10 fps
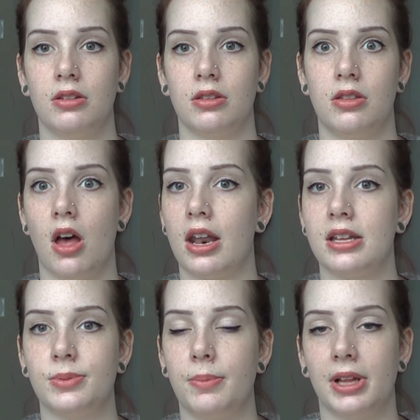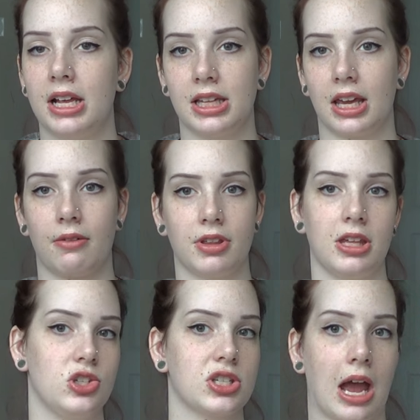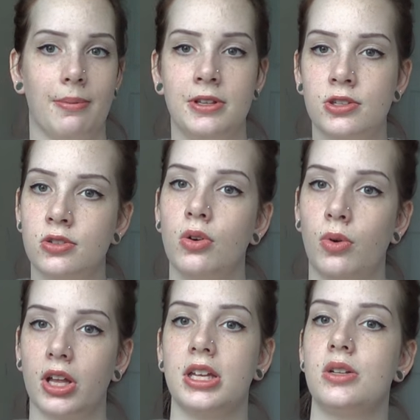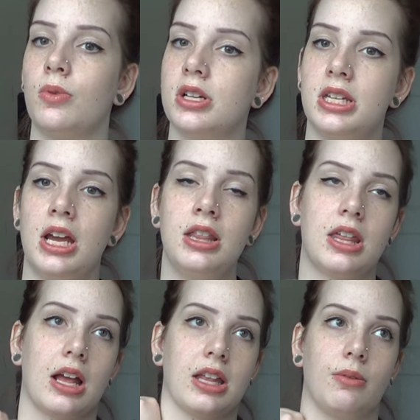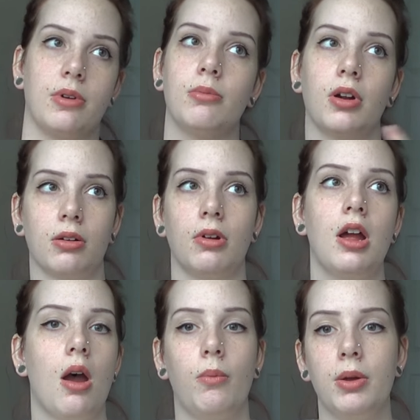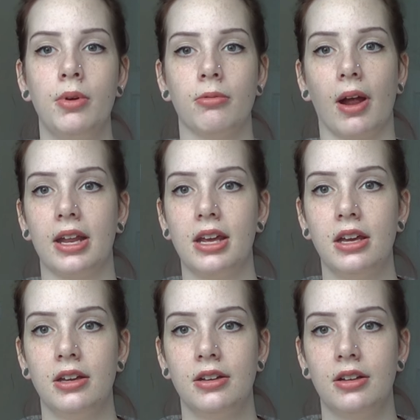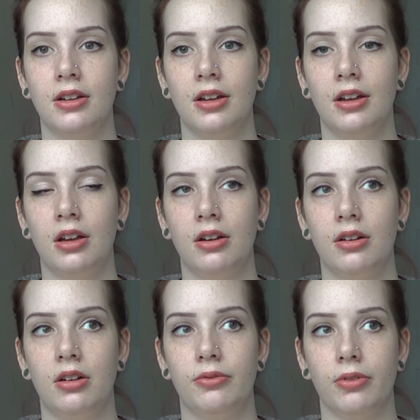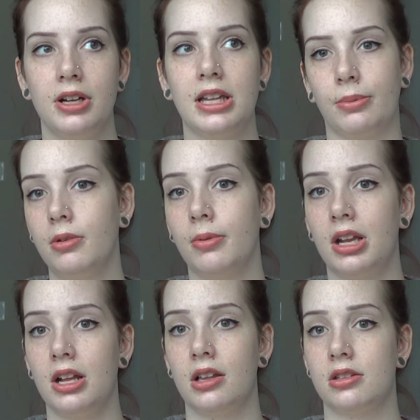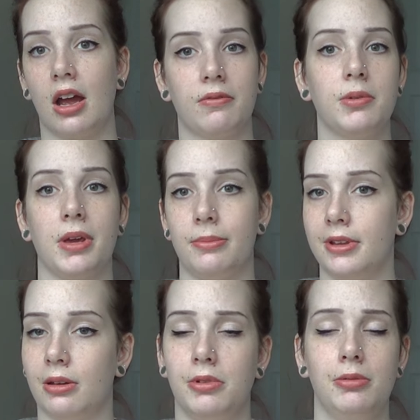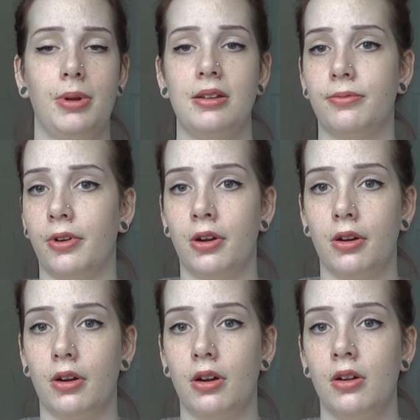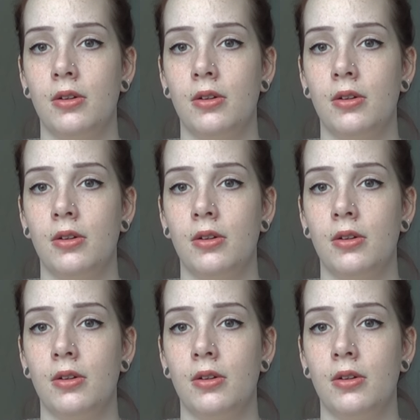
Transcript: not as we planned. Like everything just happened so quickly towards the end that like we weren't ready for it. Like we were ready to have the baby, like we were waiting for her,